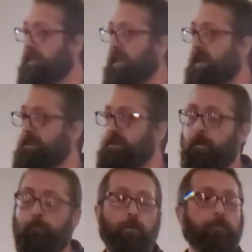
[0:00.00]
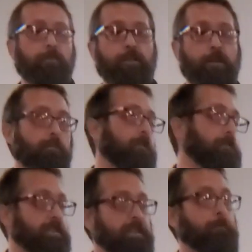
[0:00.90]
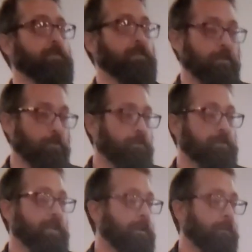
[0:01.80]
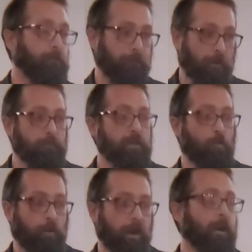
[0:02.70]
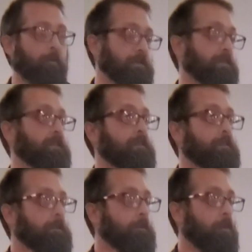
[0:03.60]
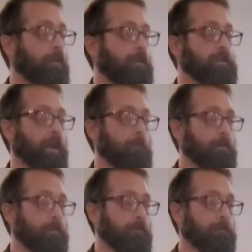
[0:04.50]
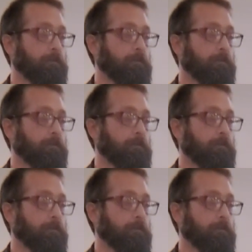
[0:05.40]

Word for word: they had numbered the number of steps that you could take from your house on the Sabbath,